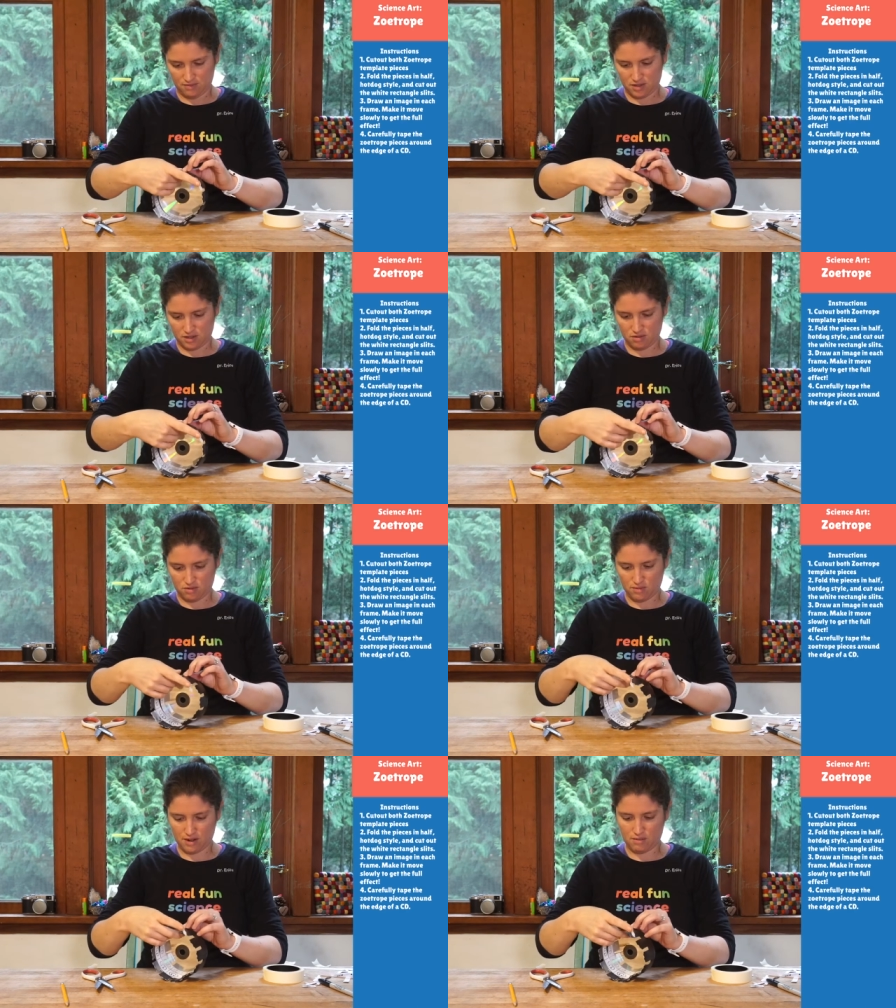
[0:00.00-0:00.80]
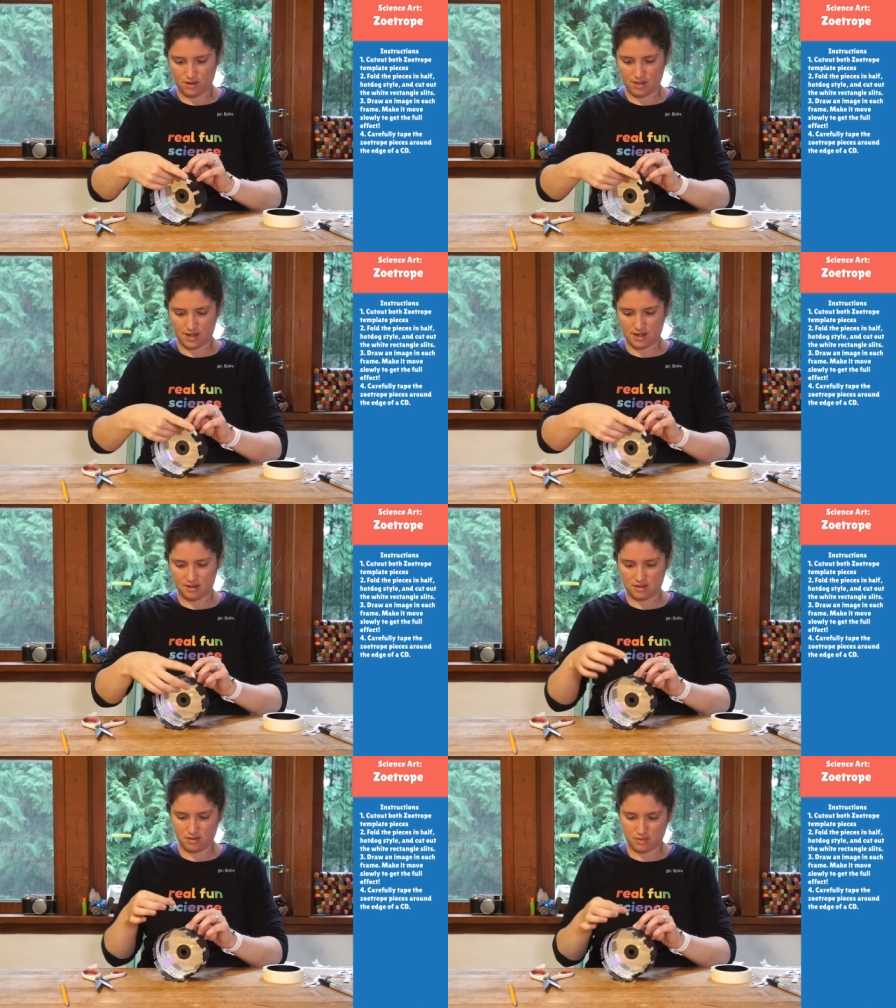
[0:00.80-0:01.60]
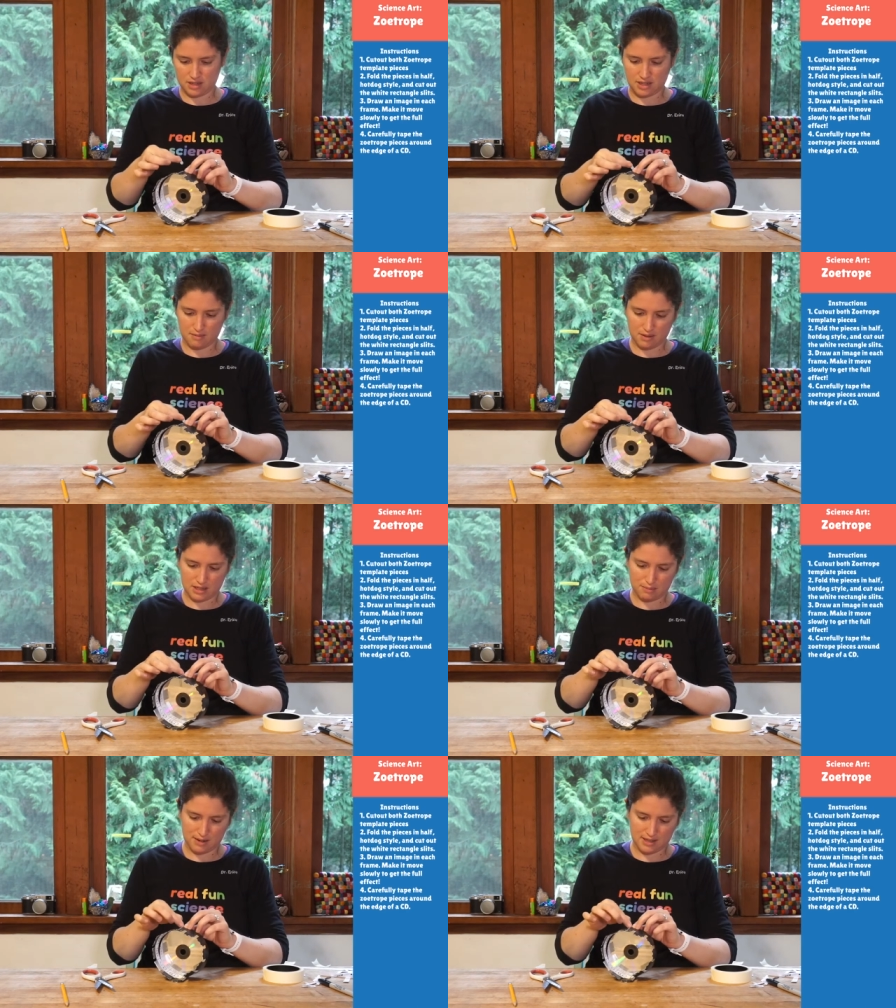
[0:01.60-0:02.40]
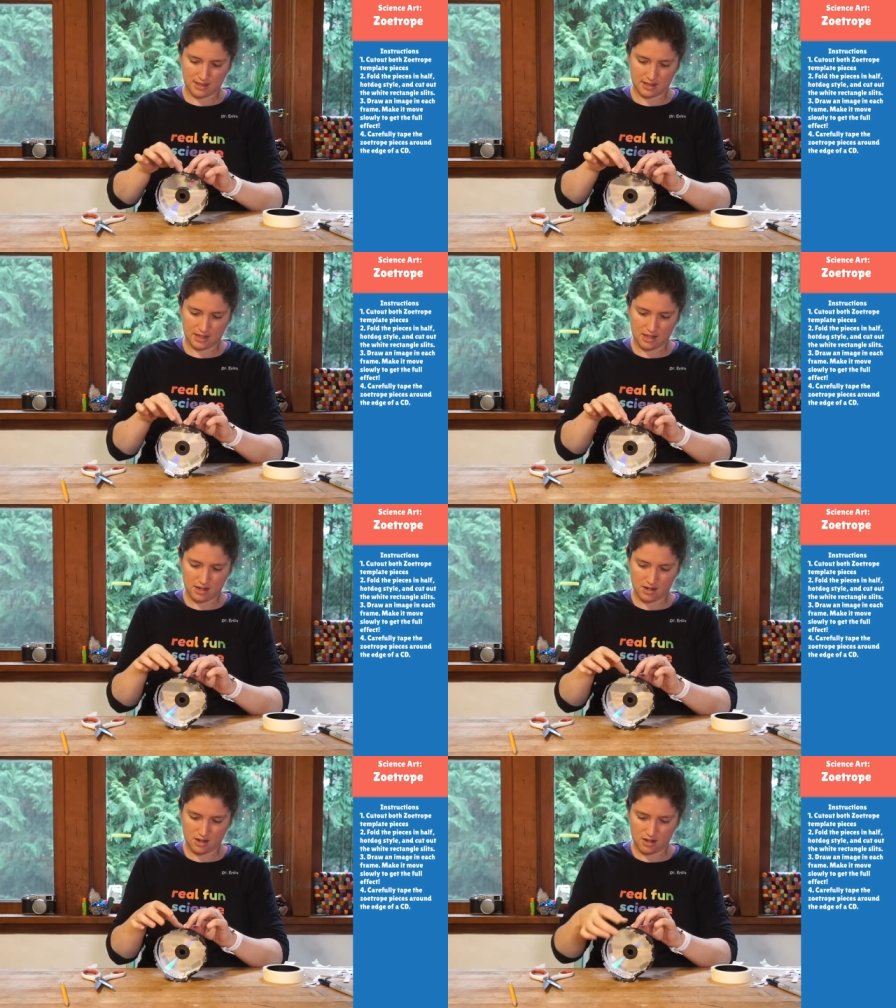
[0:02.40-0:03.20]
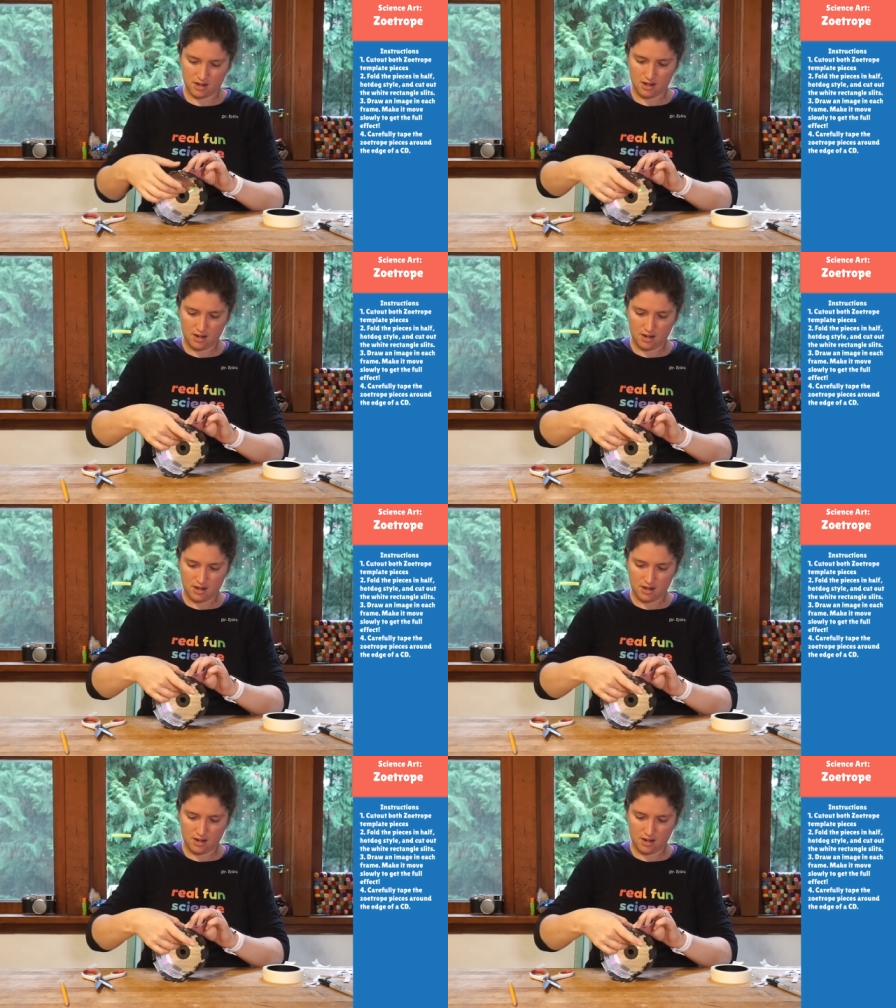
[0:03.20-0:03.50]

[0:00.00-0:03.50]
Don't quite want that. So I'm gonna tape this piece in here.